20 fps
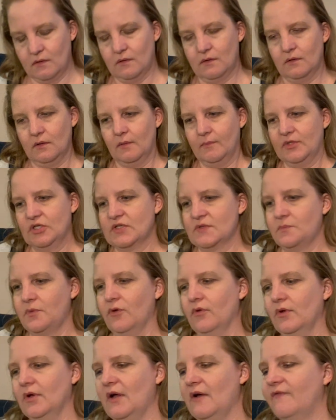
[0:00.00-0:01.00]
let me just
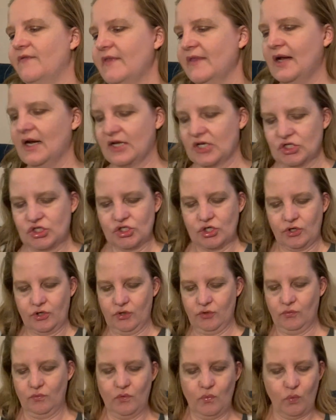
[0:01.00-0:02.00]
pull it off and then I can show
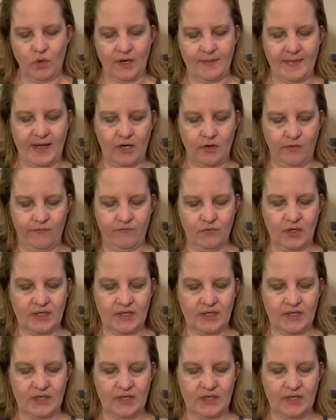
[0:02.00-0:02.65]
you where I'm at over,